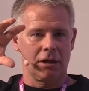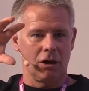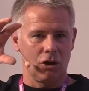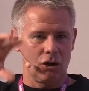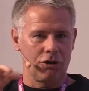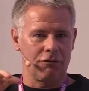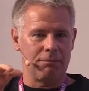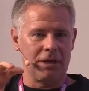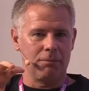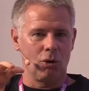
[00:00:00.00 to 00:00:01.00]
a lot of
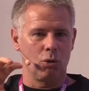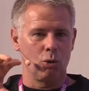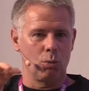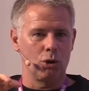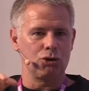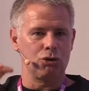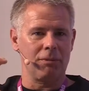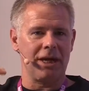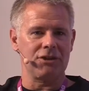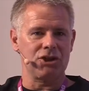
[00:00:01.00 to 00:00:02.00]
people who want to
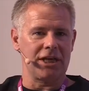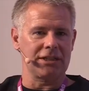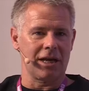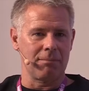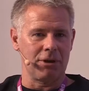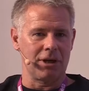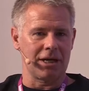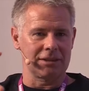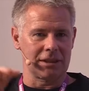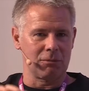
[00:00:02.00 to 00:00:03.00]
make change happen,
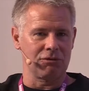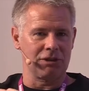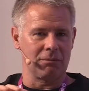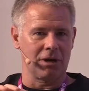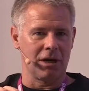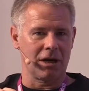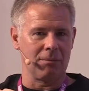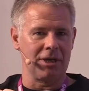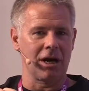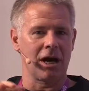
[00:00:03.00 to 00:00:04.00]
and some of them are
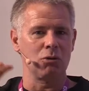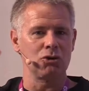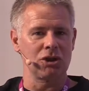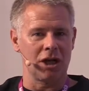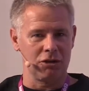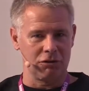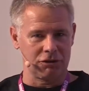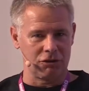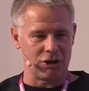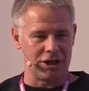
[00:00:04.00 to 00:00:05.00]
coming outside of
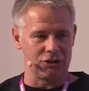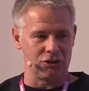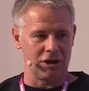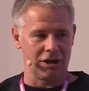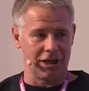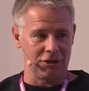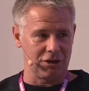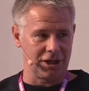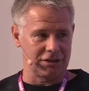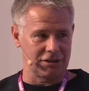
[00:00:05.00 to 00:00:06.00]
the traditional
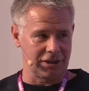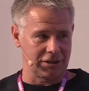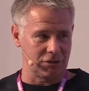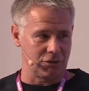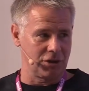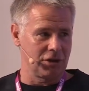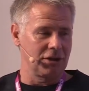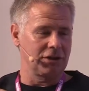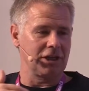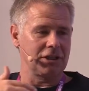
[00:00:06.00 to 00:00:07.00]
education sector.
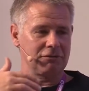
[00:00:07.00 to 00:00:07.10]
There's